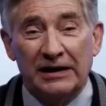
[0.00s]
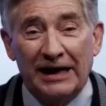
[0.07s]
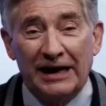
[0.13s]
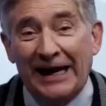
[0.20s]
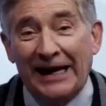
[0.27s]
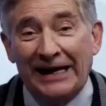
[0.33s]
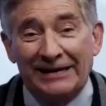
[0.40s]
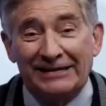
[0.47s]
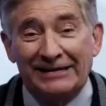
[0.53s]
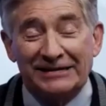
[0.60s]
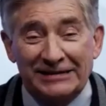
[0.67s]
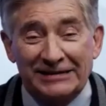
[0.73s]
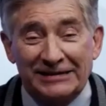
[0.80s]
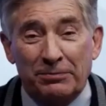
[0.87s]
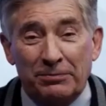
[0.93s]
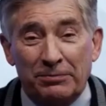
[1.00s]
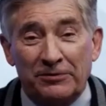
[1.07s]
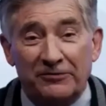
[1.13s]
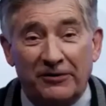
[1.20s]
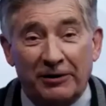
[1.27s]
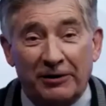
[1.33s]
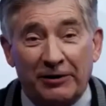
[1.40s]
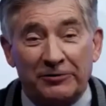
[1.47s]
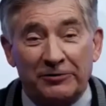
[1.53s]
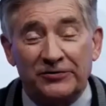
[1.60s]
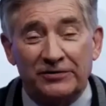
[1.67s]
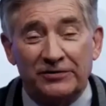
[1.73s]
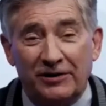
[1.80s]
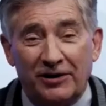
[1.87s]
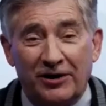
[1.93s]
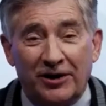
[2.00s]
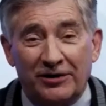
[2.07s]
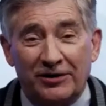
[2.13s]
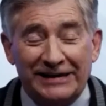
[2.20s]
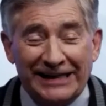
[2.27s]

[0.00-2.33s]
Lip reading: and distemper virus are